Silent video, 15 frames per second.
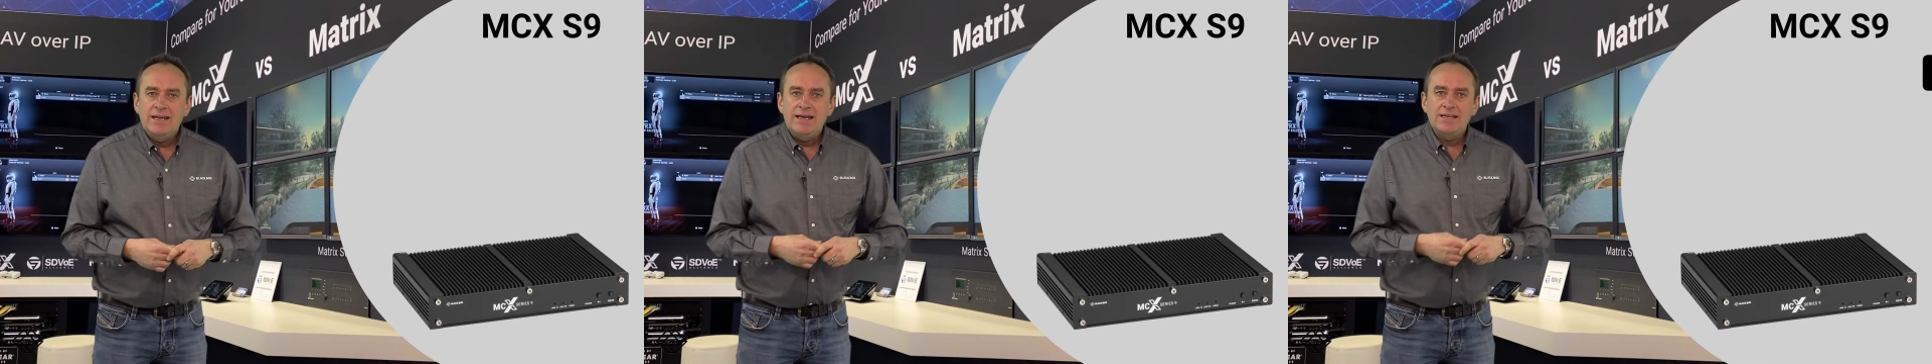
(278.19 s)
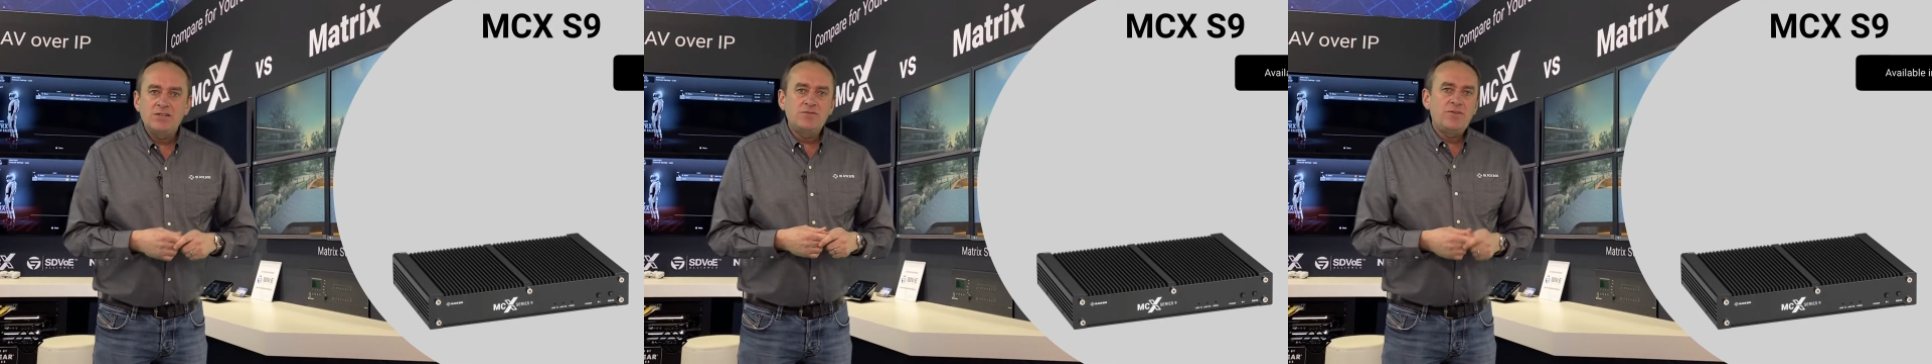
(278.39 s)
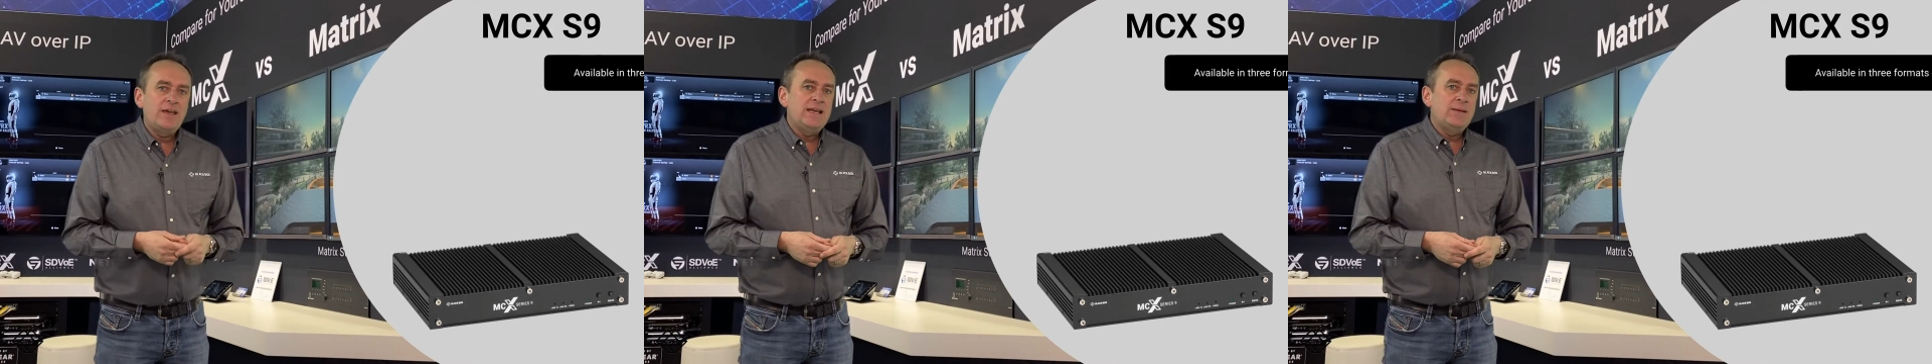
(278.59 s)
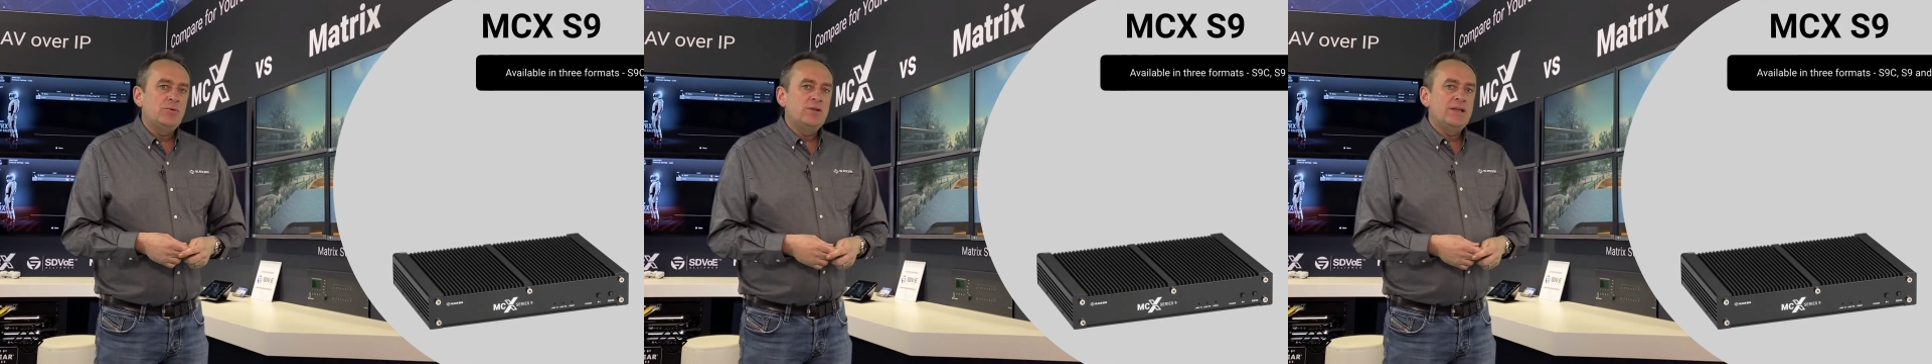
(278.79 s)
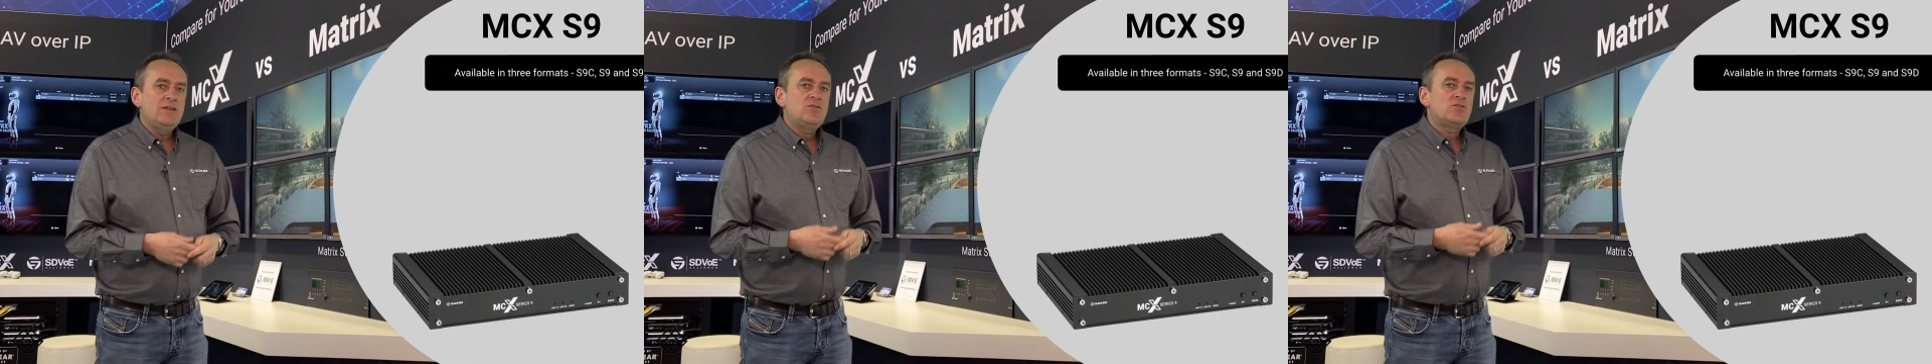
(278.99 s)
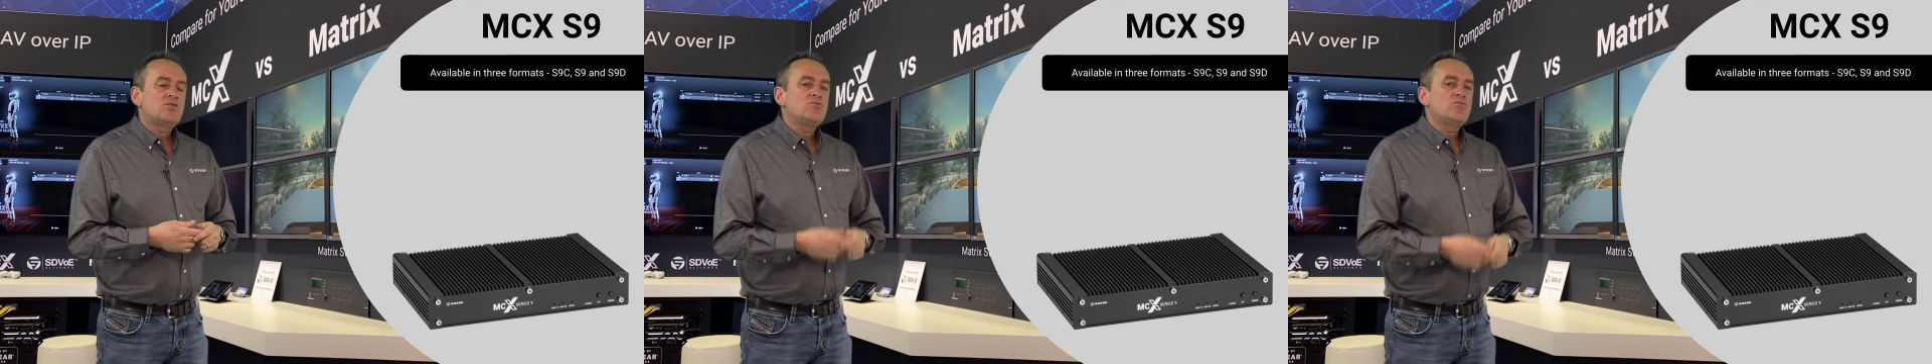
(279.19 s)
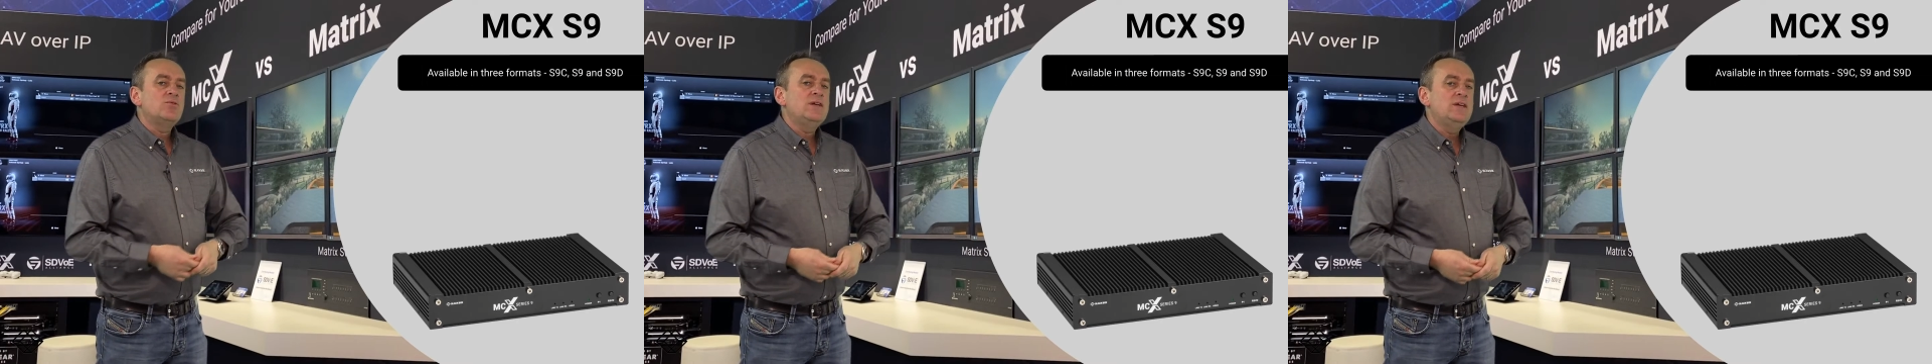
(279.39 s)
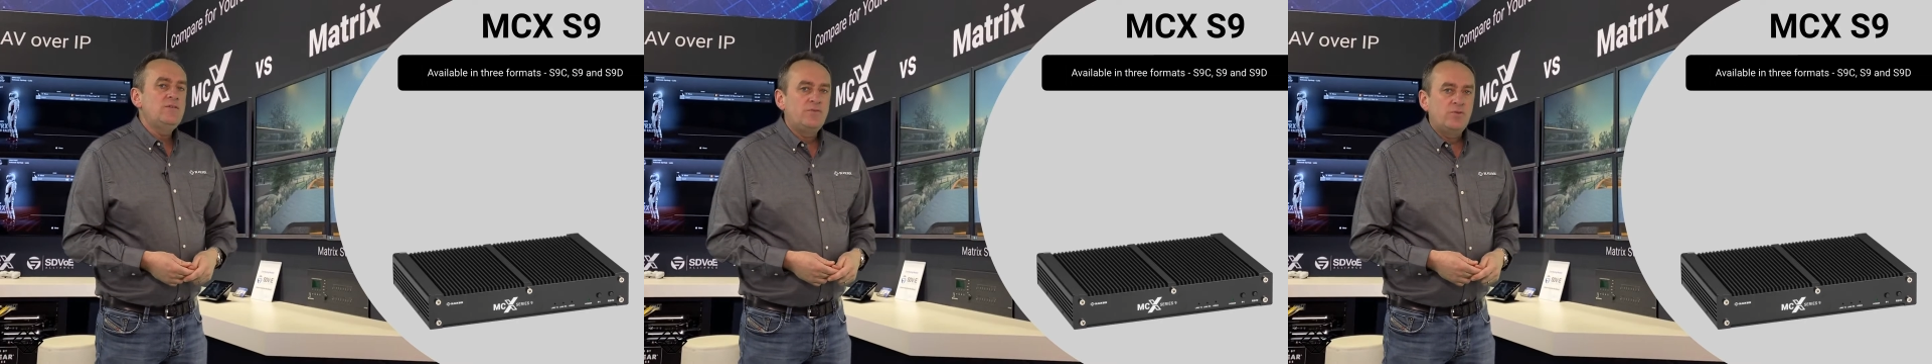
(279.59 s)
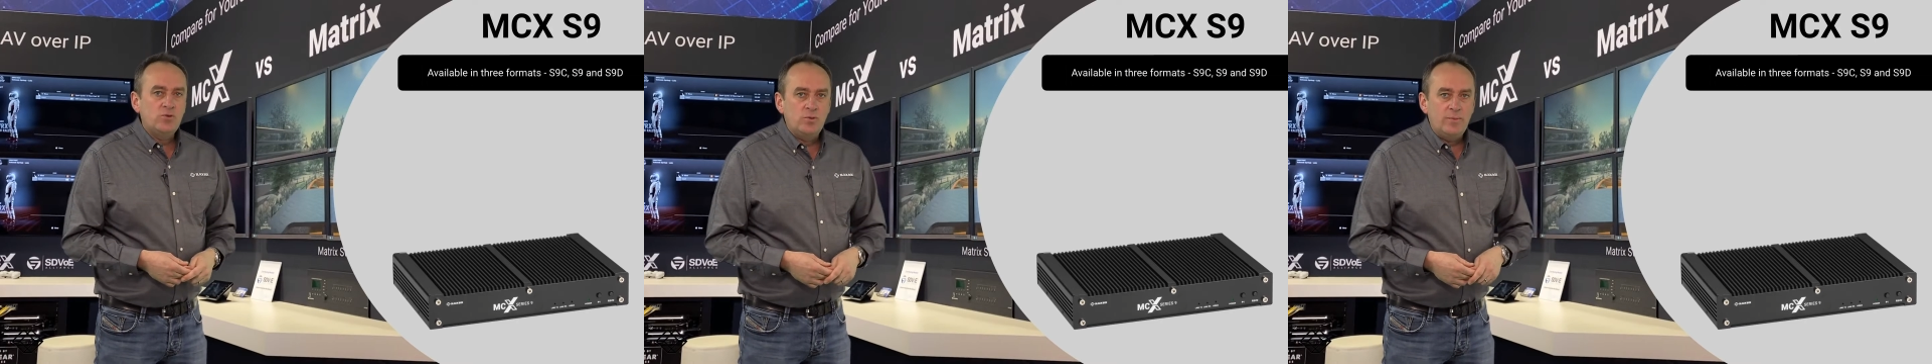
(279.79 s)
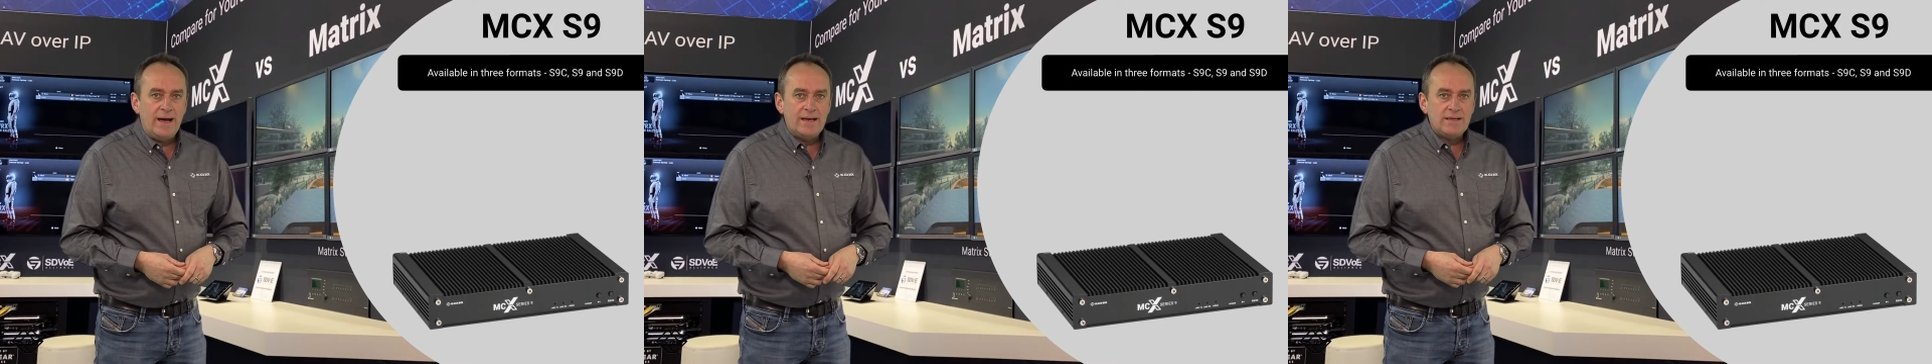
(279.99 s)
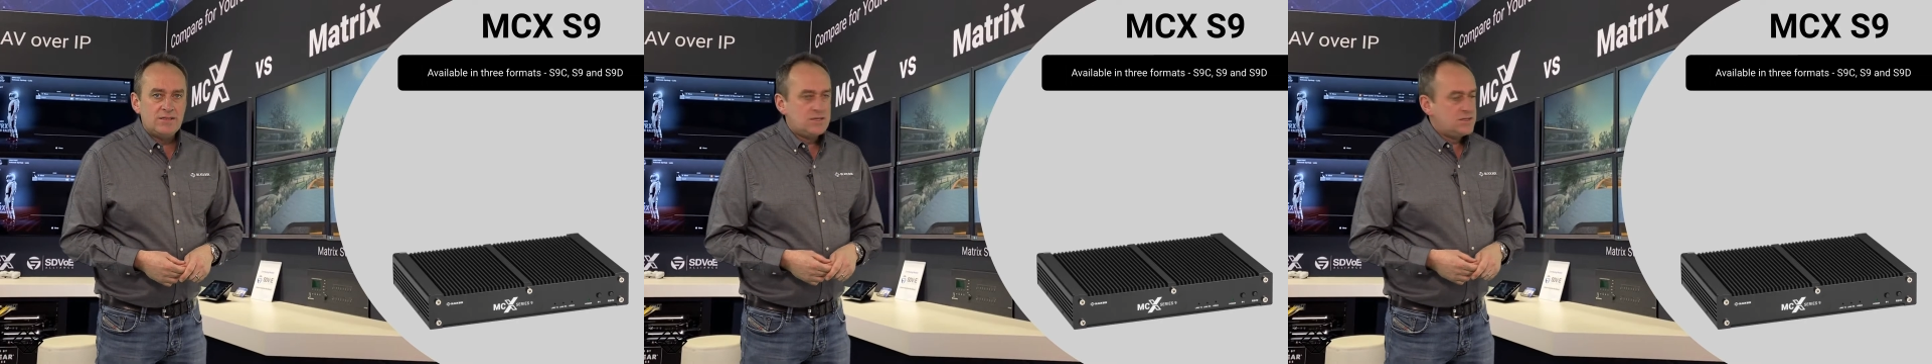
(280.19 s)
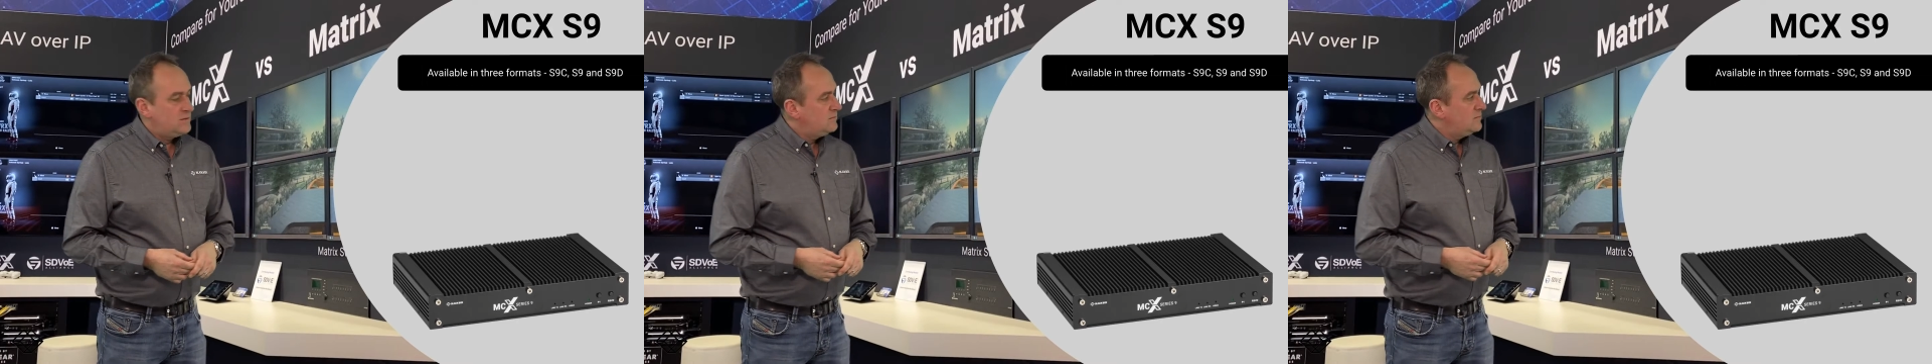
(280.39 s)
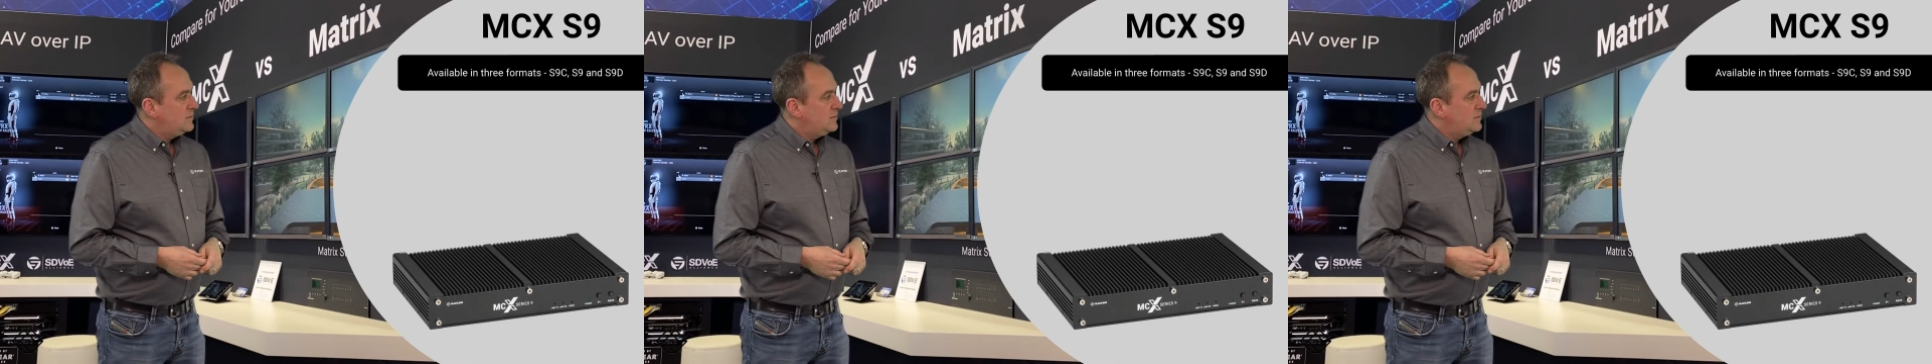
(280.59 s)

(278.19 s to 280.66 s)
is available in three formats: